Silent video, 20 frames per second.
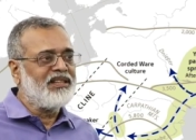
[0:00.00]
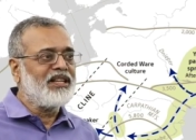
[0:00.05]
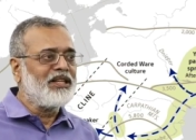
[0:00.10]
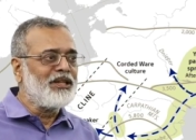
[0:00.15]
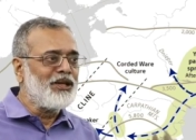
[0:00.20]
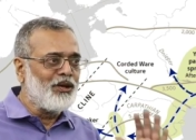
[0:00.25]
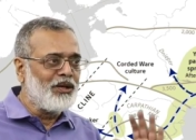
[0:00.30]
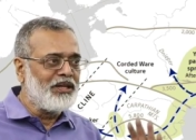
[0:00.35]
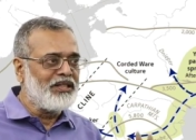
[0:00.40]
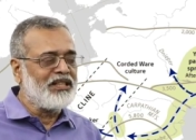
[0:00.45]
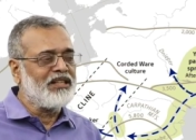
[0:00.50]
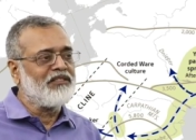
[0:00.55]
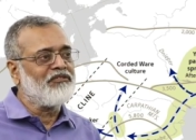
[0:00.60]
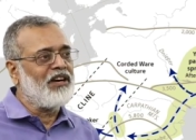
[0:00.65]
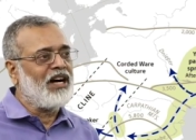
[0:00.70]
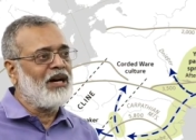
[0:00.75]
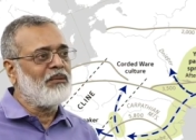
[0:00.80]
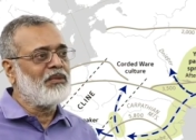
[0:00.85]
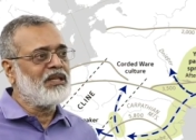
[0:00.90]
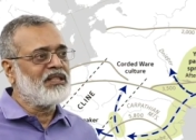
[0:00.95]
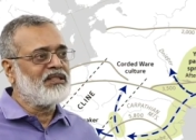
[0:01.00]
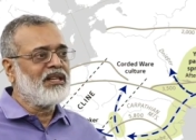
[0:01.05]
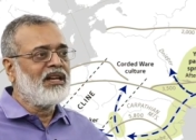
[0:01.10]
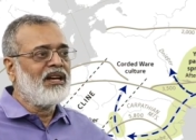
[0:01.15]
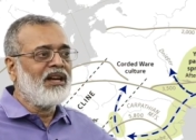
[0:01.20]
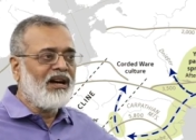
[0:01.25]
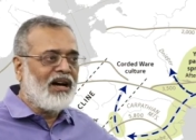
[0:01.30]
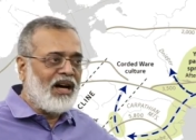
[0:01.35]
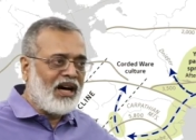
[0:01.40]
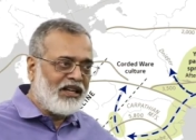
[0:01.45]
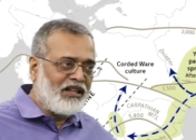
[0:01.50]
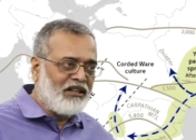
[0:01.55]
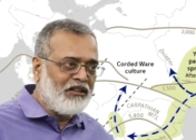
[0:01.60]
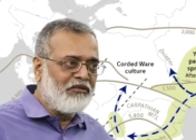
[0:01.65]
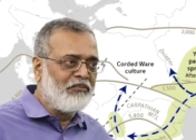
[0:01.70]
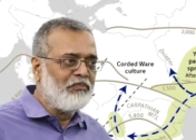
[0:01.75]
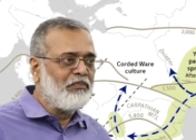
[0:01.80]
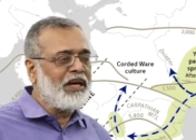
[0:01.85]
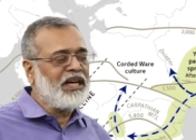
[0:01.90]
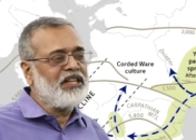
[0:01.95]
that Neolithic farmers are
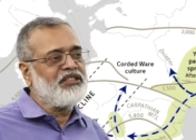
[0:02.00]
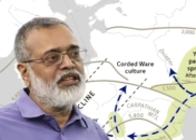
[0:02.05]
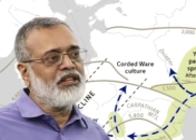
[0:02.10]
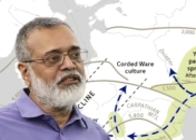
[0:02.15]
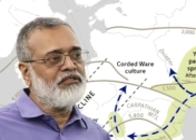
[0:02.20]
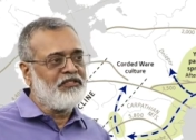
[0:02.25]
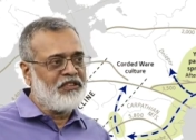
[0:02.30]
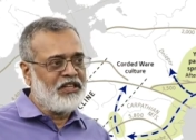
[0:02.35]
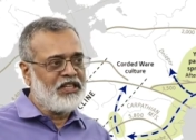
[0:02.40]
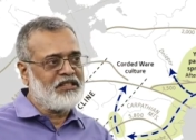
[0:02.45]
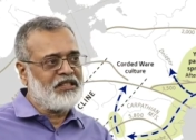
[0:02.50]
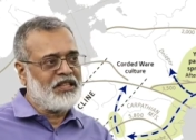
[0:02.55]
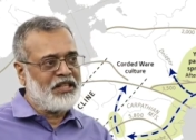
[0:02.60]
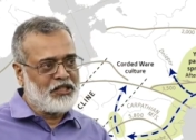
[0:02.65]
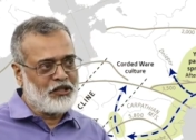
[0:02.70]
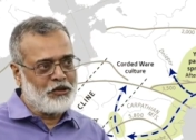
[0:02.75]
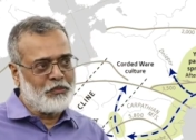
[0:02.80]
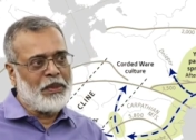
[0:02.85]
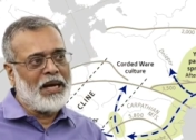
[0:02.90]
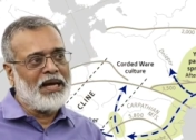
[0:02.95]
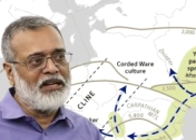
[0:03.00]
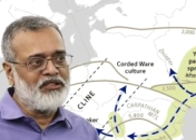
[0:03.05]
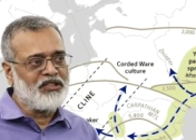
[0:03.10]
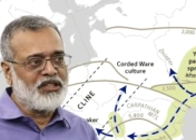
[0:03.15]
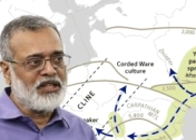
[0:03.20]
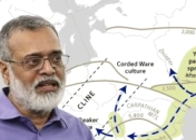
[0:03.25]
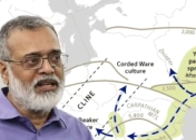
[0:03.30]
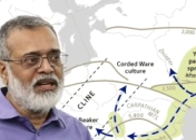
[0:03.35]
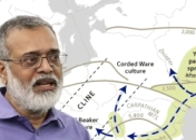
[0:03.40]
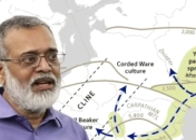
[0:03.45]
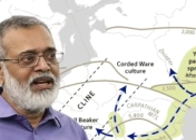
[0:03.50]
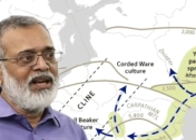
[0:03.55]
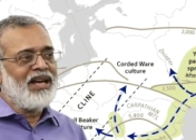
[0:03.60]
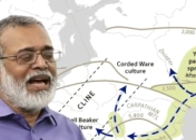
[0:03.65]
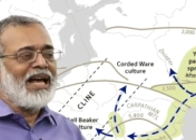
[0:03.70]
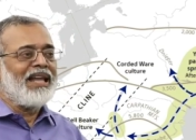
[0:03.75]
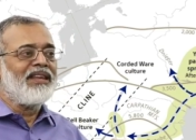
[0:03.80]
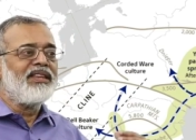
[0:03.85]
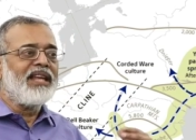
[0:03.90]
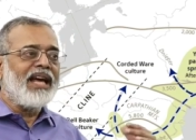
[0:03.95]
the major first expansion,
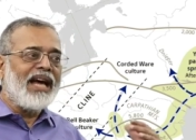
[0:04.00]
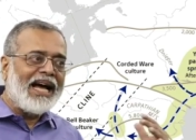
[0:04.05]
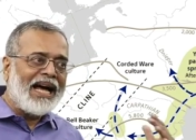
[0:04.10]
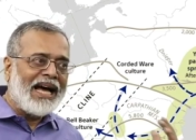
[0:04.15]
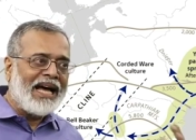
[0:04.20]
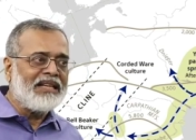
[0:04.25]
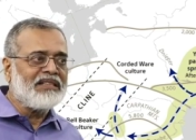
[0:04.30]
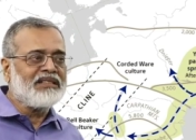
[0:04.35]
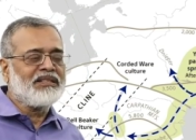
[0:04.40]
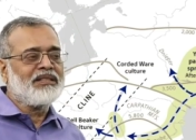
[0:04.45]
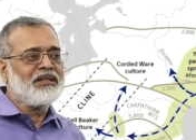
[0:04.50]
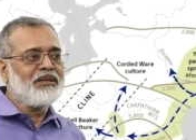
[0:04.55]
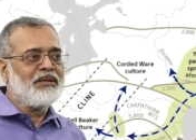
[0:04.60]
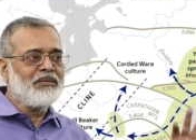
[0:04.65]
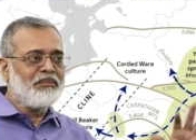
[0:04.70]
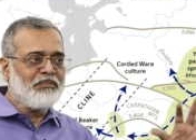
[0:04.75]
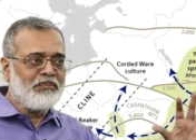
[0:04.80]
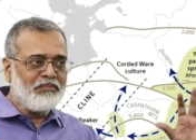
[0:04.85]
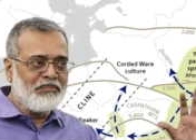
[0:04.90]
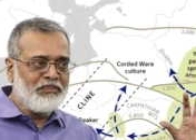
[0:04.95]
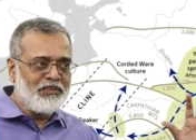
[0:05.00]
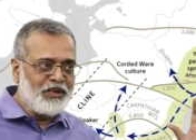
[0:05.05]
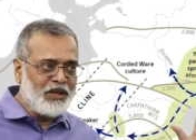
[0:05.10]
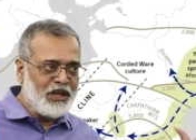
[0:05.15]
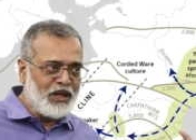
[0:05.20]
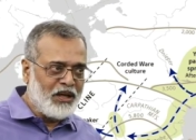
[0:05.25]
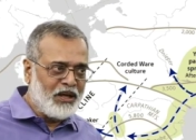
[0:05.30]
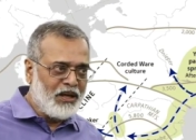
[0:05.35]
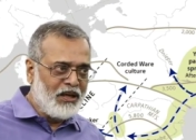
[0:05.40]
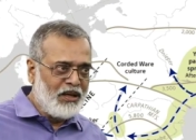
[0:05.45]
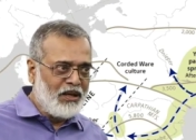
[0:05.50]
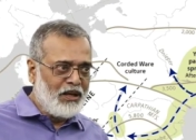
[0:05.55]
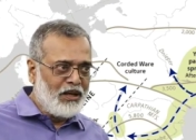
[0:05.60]
and as the